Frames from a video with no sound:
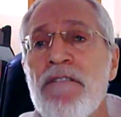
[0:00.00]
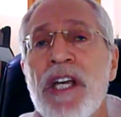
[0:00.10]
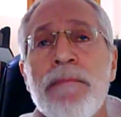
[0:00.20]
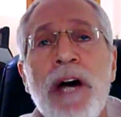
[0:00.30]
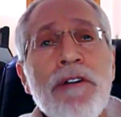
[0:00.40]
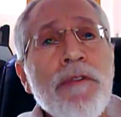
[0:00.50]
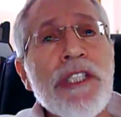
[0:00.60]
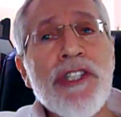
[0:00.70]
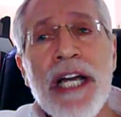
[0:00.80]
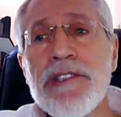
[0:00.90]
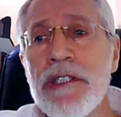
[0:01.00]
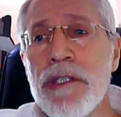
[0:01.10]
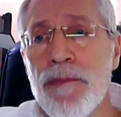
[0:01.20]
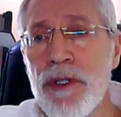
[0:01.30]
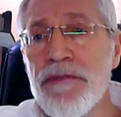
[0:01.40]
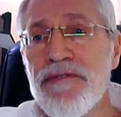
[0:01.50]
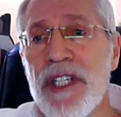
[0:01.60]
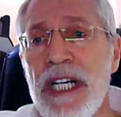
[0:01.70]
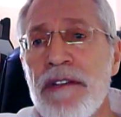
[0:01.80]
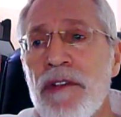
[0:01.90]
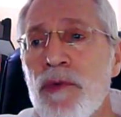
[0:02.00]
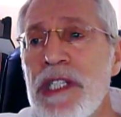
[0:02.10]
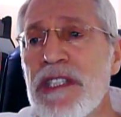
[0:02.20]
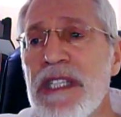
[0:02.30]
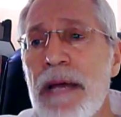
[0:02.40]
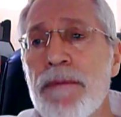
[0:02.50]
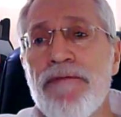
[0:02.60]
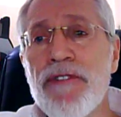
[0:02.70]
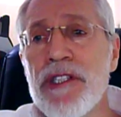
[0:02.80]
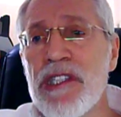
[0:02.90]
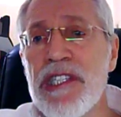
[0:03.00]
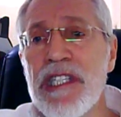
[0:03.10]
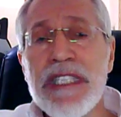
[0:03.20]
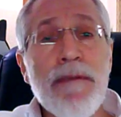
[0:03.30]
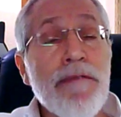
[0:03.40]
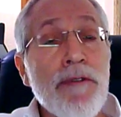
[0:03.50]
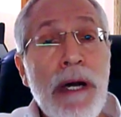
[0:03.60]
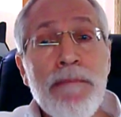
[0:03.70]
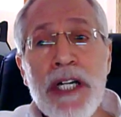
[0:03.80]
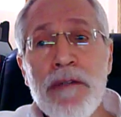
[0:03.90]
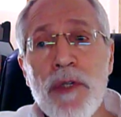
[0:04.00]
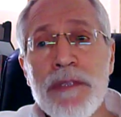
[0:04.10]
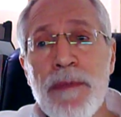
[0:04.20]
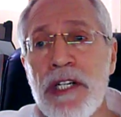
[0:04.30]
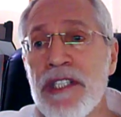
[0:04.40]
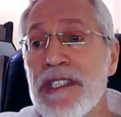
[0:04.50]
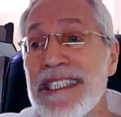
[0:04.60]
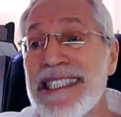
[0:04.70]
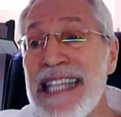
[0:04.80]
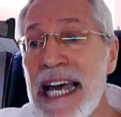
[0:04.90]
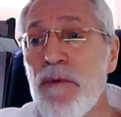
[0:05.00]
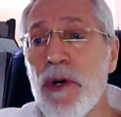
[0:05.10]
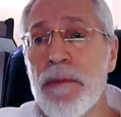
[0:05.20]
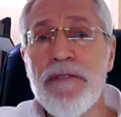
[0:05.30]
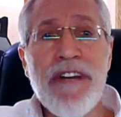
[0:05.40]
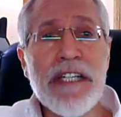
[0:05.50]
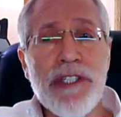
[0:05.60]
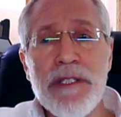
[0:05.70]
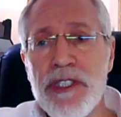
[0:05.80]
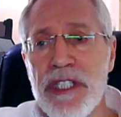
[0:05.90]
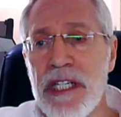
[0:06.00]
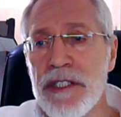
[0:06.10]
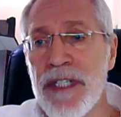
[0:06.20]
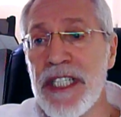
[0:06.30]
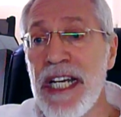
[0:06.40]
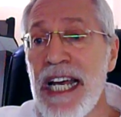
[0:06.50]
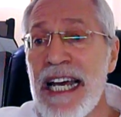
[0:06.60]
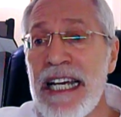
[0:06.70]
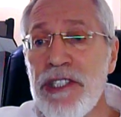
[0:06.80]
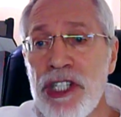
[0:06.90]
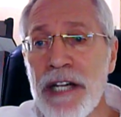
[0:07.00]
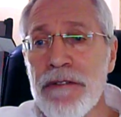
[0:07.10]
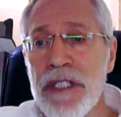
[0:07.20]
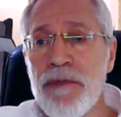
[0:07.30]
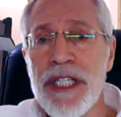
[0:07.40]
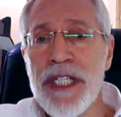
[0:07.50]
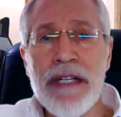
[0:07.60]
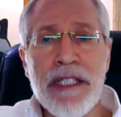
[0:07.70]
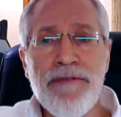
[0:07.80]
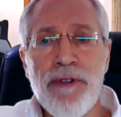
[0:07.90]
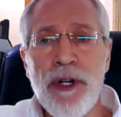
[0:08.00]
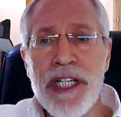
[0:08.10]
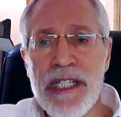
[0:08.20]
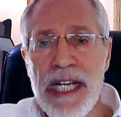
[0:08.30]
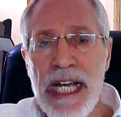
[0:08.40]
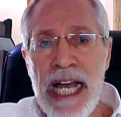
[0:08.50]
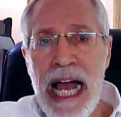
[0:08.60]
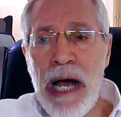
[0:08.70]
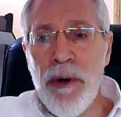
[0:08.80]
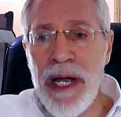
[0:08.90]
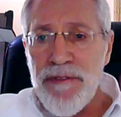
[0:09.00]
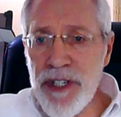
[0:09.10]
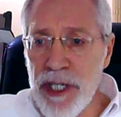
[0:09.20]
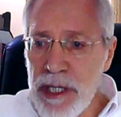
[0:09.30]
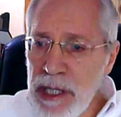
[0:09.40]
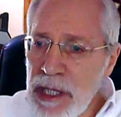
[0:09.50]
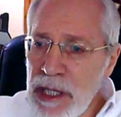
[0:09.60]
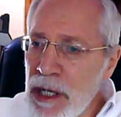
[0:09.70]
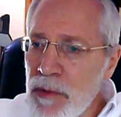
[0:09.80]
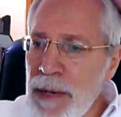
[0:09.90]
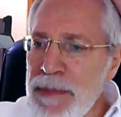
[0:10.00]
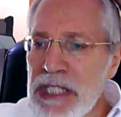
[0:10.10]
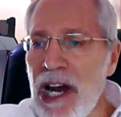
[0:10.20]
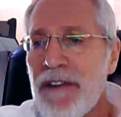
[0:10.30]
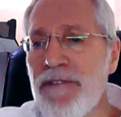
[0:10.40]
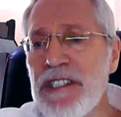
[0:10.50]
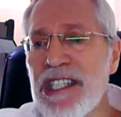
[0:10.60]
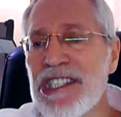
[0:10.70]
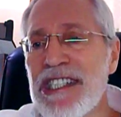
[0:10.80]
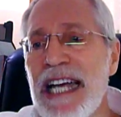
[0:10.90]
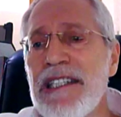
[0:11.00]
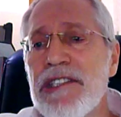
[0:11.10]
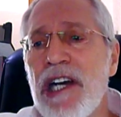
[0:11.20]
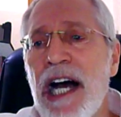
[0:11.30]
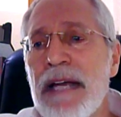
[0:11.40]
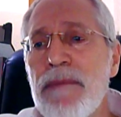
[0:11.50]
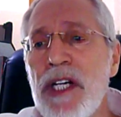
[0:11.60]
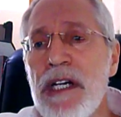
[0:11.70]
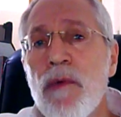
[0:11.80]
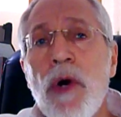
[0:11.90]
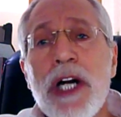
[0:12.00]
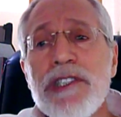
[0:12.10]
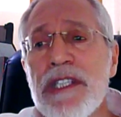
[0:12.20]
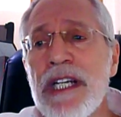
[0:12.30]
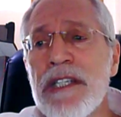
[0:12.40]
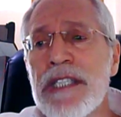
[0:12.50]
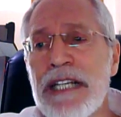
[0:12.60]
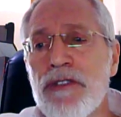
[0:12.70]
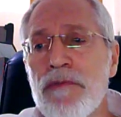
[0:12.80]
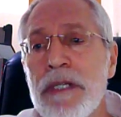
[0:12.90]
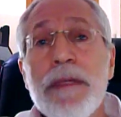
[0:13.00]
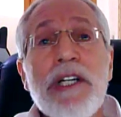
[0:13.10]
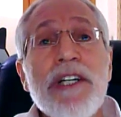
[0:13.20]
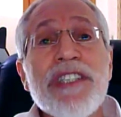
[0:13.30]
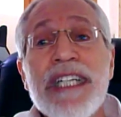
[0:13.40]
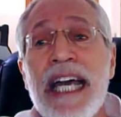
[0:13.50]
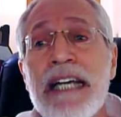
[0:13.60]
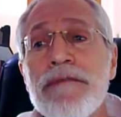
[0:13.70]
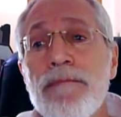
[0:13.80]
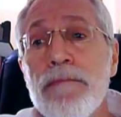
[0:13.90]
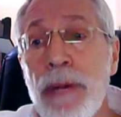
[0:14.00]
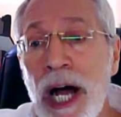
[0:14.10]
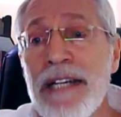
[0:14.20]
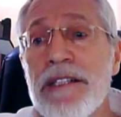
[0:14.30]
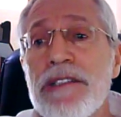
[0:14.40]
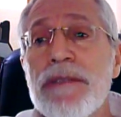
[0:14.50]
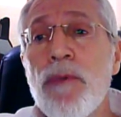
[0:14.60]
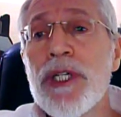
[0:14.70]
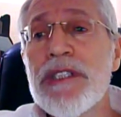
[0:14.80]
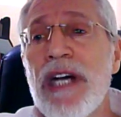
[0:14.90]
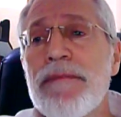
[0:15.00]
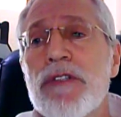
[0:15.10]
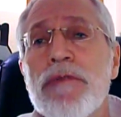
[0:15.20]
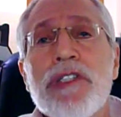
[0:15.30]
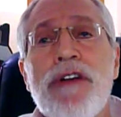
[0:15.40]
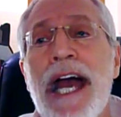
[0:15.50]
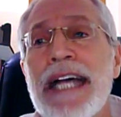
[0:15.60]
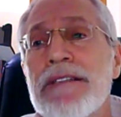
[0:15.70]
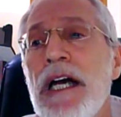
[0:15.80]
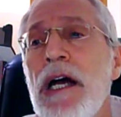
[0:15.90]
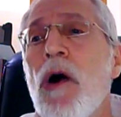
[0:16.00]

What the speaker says: The Gemara rejects this proof. The reason they preferred the system of the Rabbanan was because they were professional salesmen and generally were not defrauded. However, Rabbi Tarfon's extended time was to their detriment because it gave buyers more time to retract